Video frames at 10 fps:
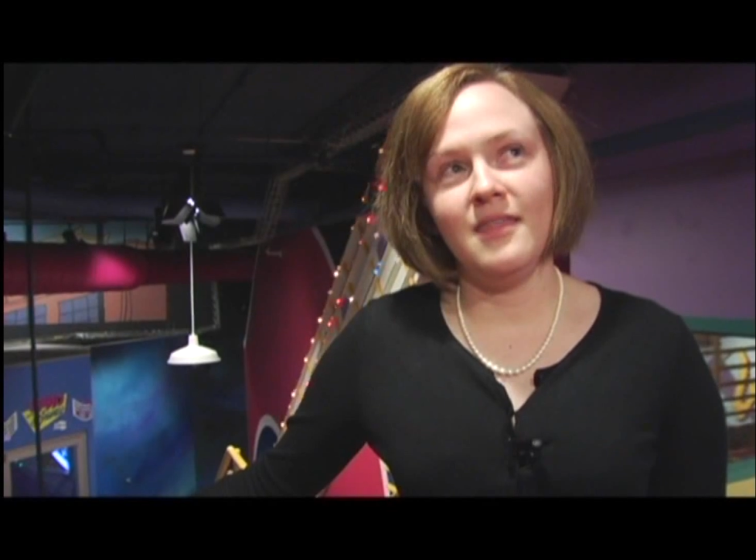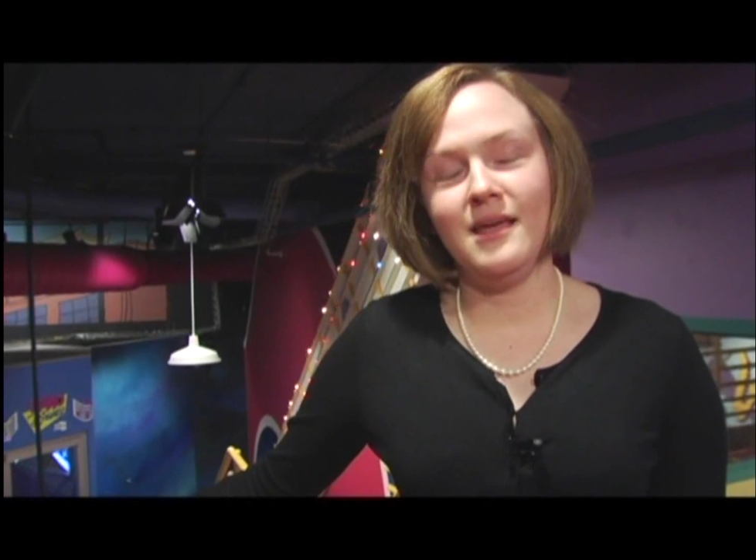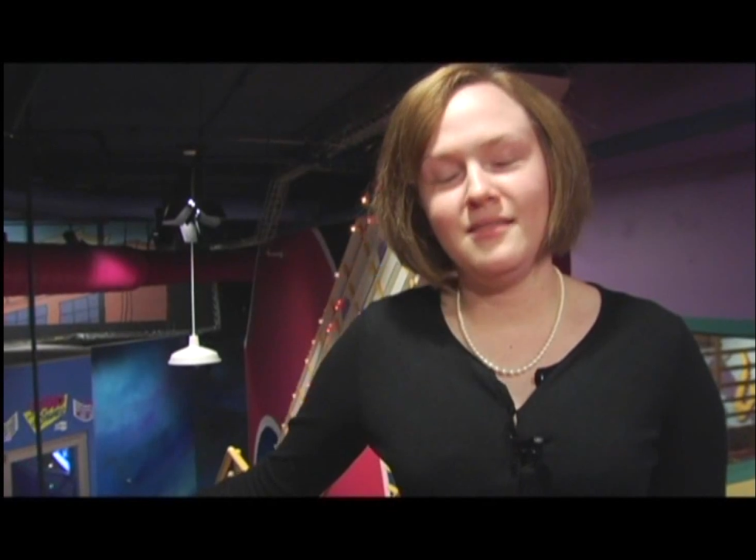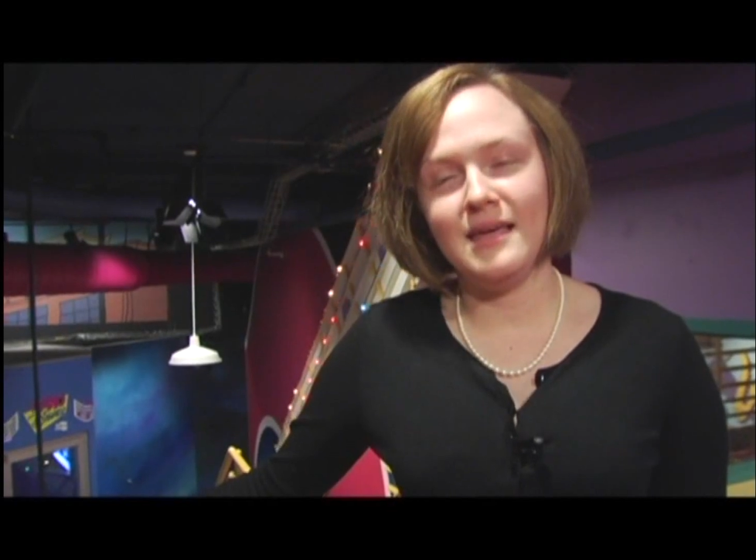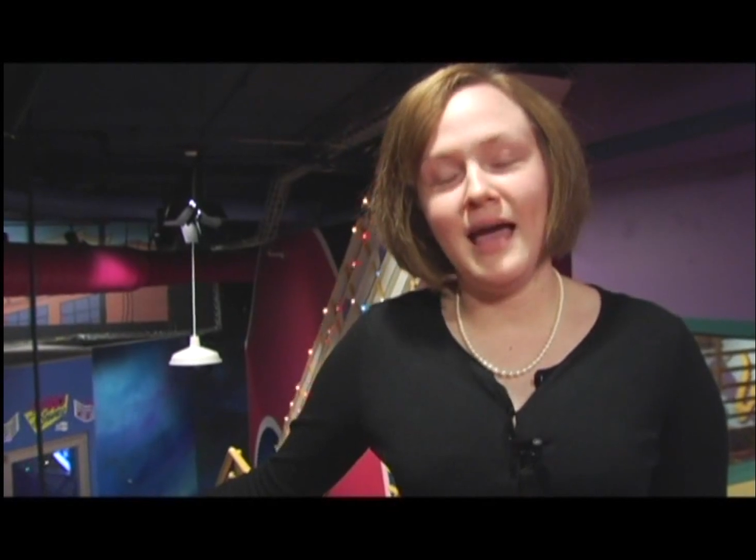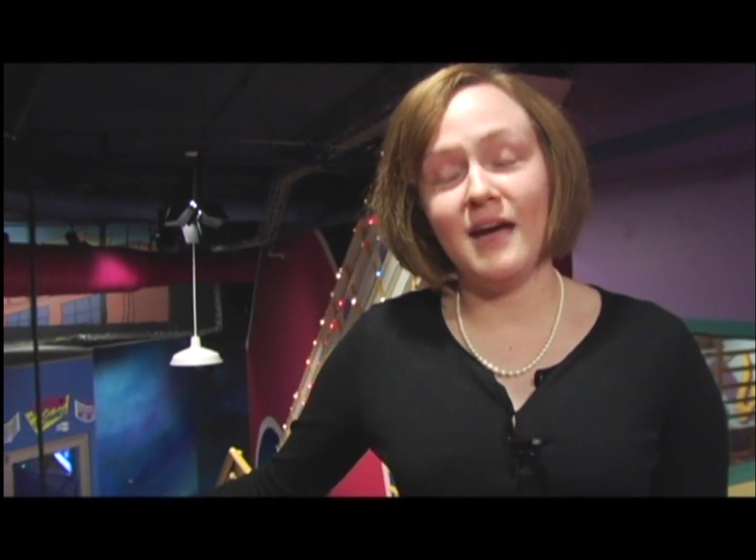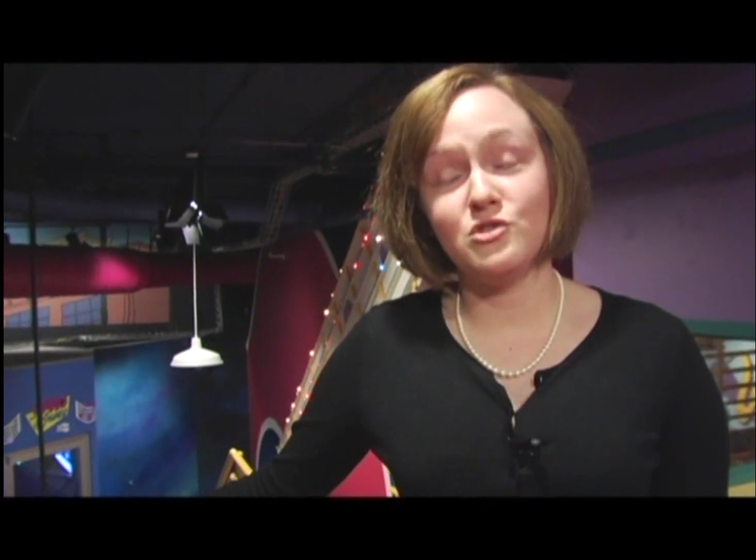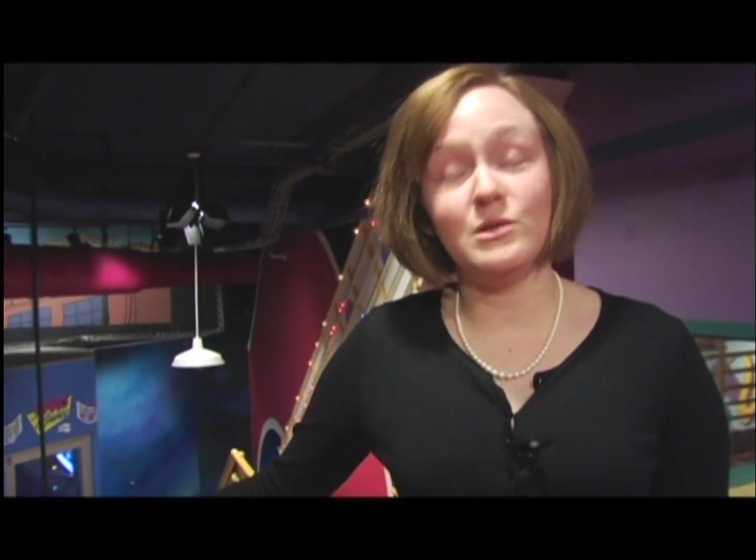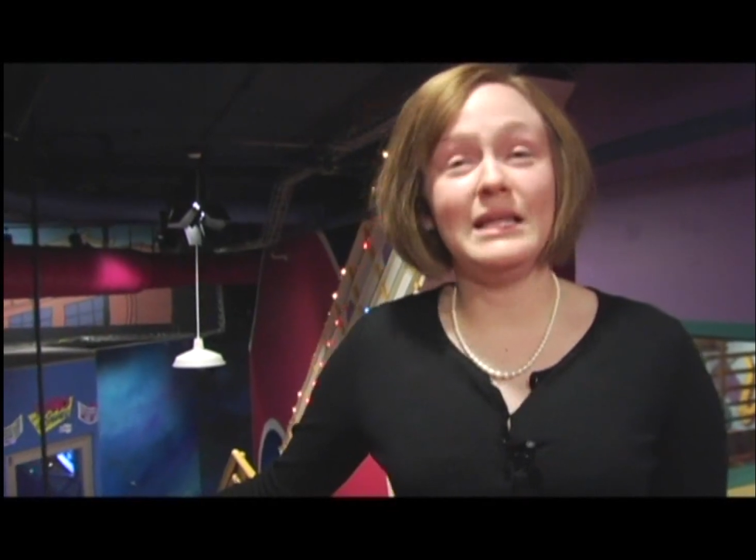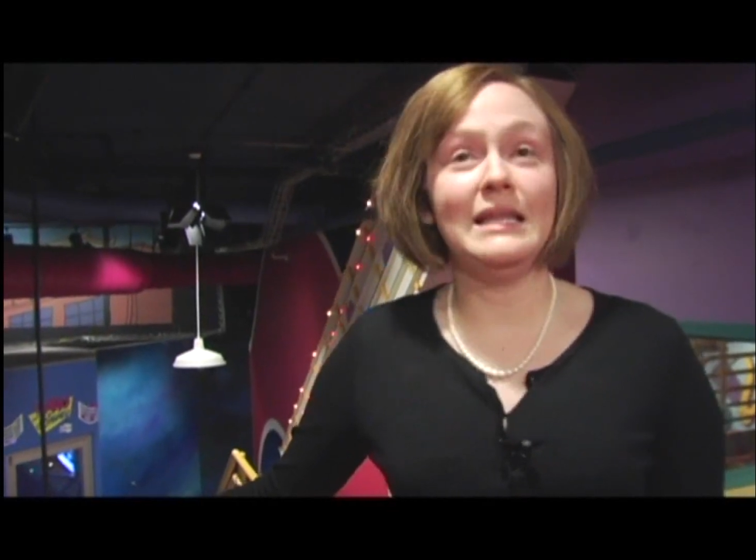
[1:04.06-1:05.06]
I think, the
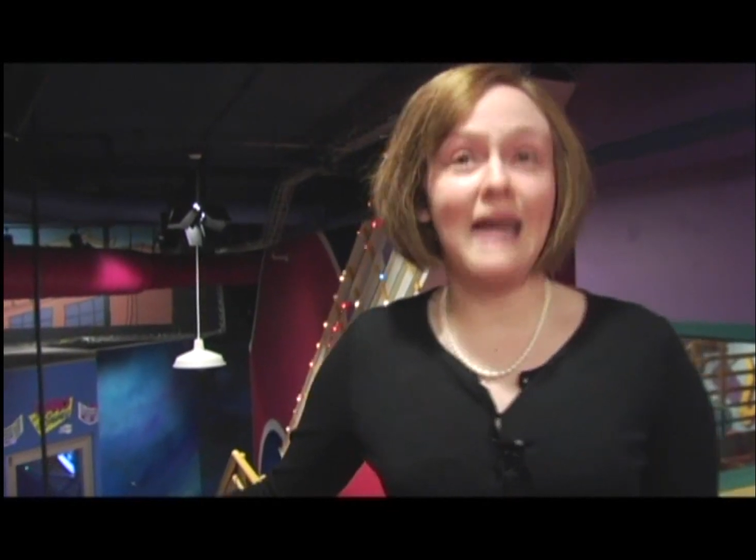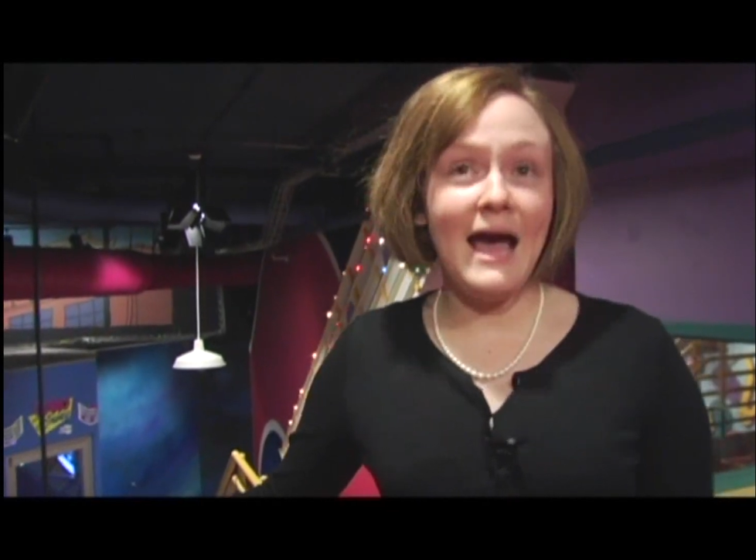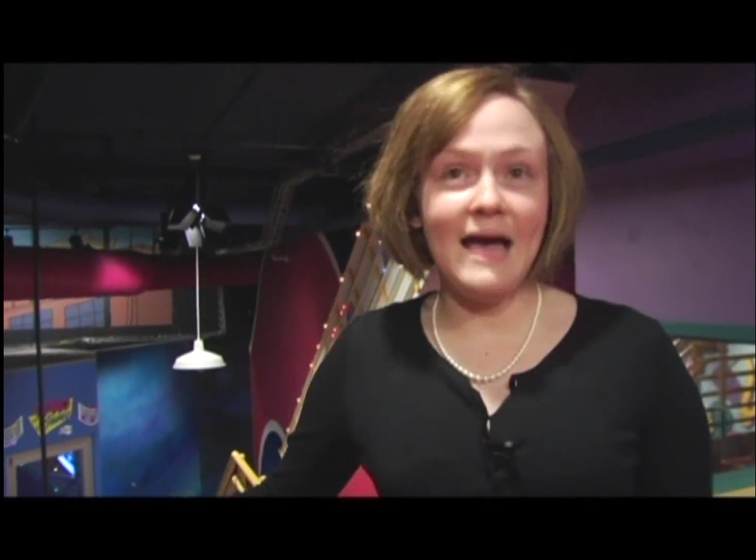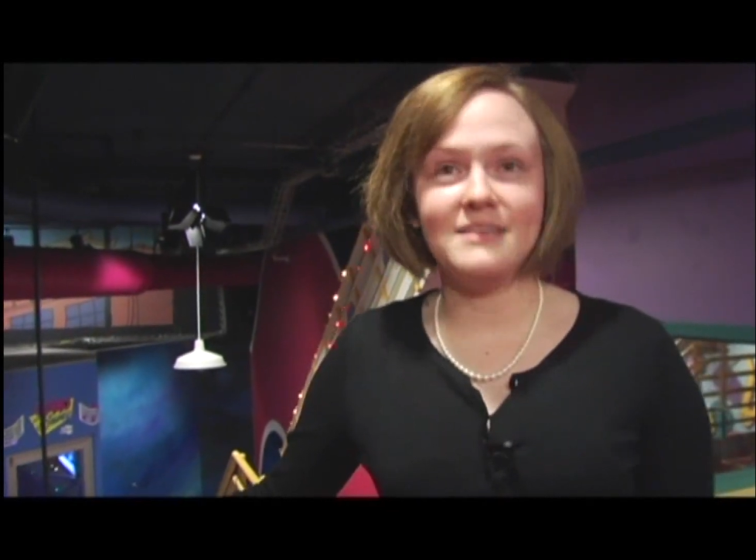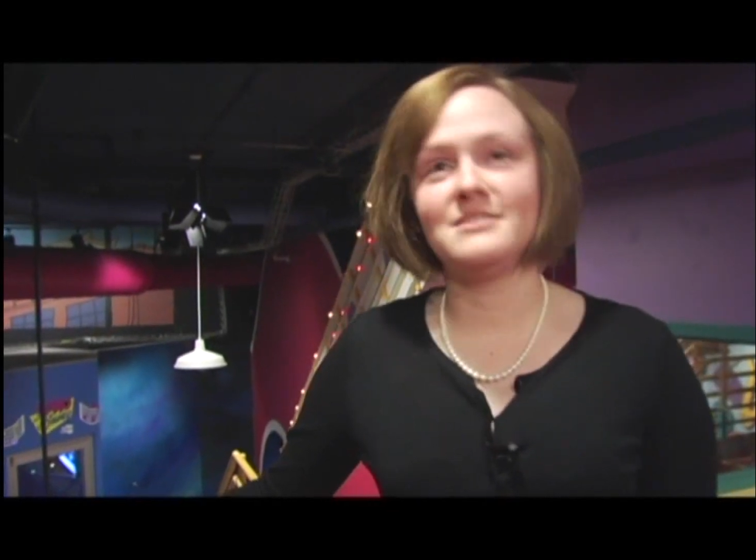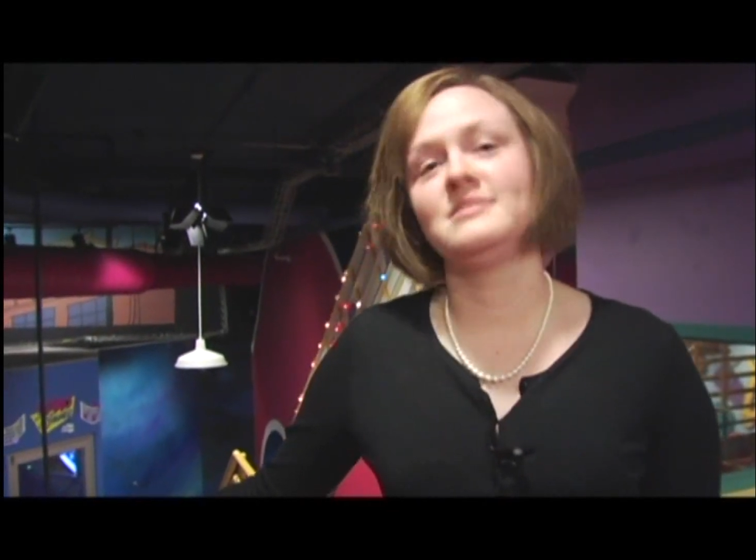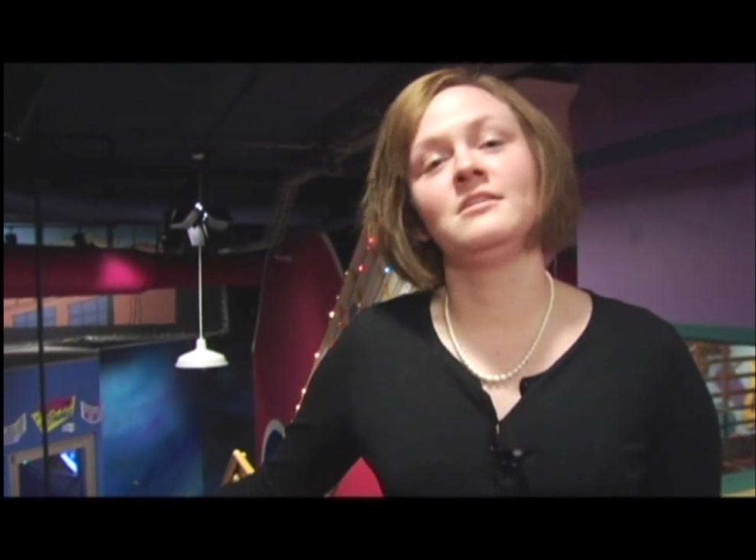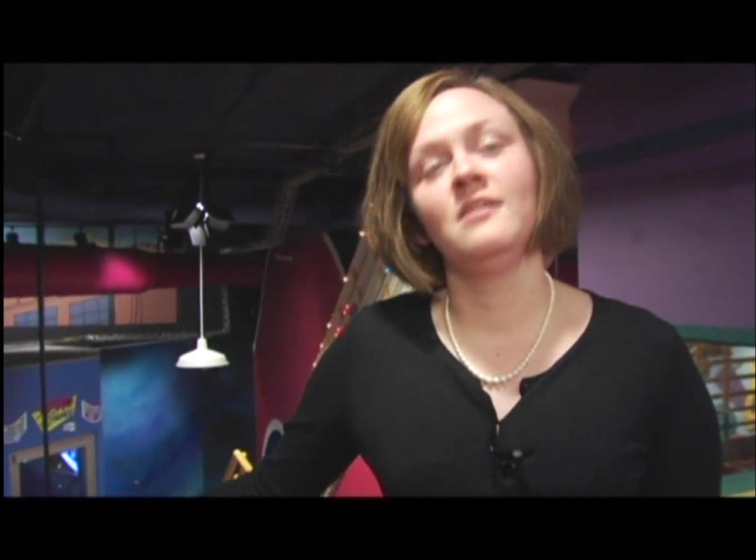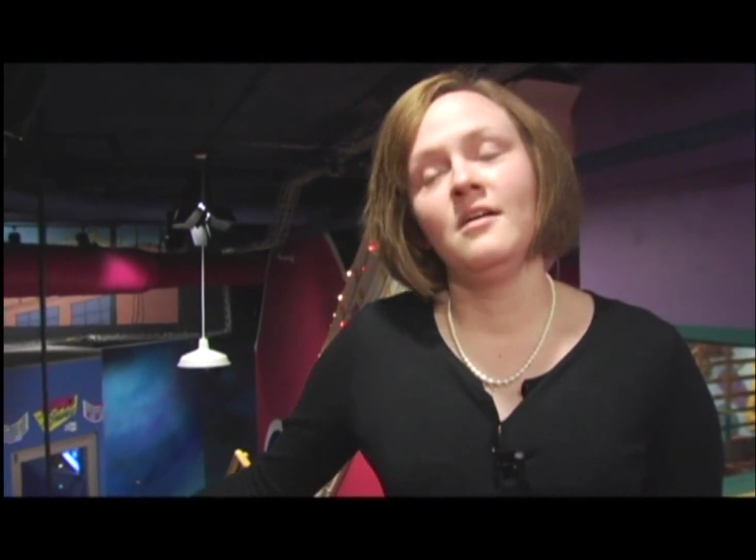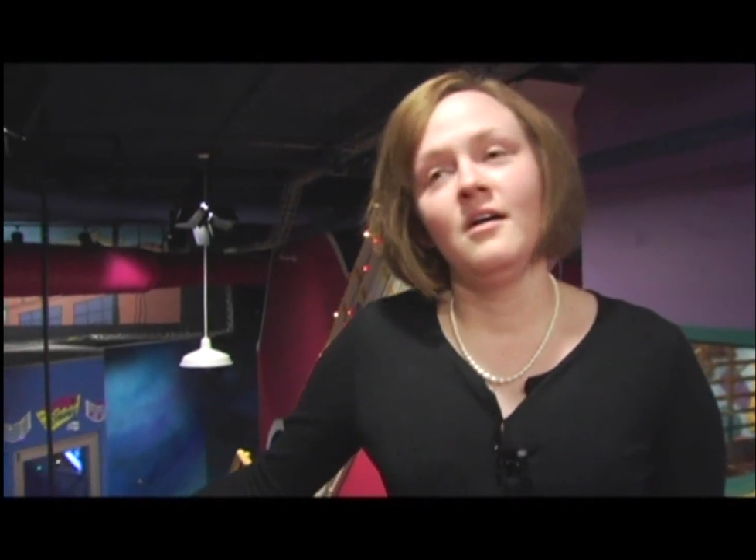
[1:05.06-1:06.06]
actually last